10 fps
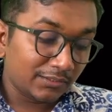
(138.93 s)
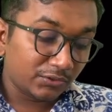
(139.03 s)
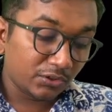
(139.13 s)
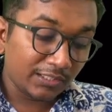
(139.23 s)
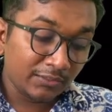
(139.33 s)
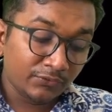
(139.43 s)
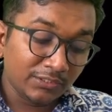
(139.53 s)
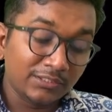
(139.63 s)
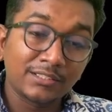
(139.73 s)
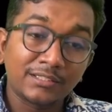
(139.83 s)
So if
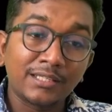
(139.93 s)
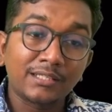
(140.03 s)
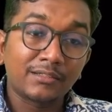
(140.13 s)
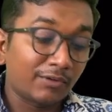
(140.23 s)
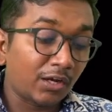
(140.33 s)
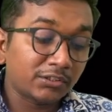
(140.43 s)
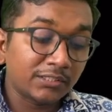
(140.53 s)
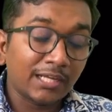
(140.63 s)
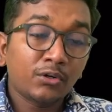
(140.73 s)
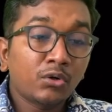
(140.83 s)
this is the thing,
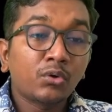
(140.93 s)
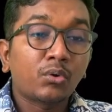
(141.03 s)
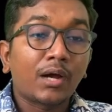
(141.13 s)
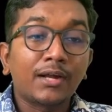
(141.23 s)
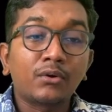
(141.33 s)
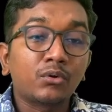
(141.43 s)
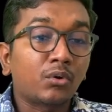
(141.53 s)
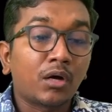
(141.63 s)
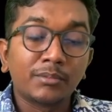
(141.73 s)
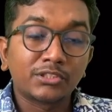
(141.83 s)
velocity, I don't
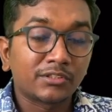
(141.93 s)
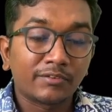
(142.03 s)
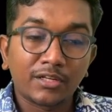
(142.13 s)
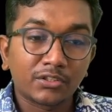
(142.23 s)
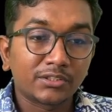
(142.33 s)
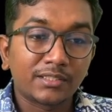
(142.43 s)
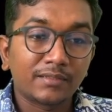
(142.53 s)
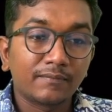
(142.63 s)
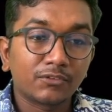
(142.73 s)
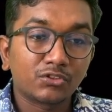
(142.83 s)
know how much is the velocity.
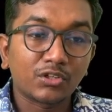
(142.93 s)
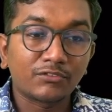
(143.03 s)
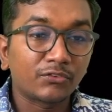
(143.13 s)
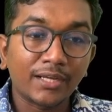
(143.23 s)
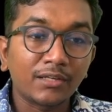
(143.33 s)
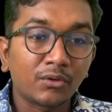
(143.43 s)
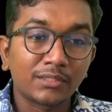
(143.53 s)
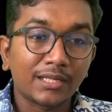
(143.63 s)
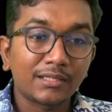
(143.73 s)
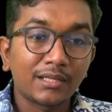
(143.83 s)
So I have to find out
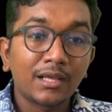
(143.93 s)
that.